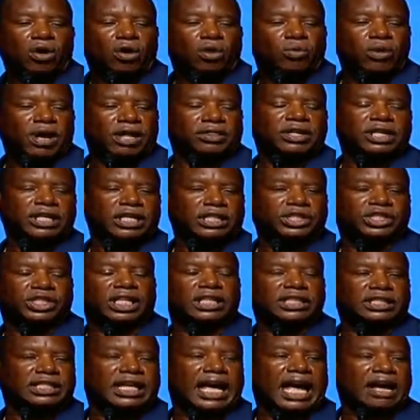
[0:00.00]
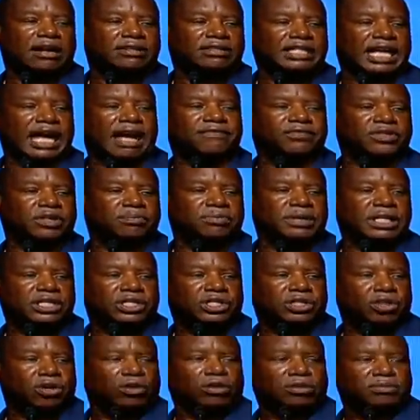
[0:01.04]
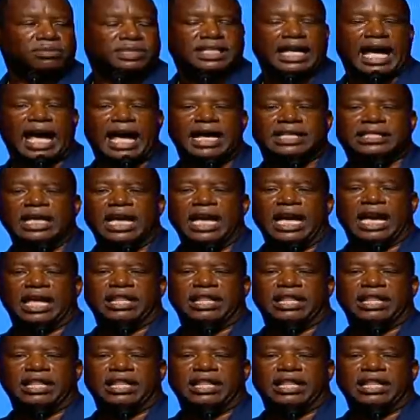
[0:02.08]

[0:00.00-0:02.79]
or whether the Gentiles have to be circumcised.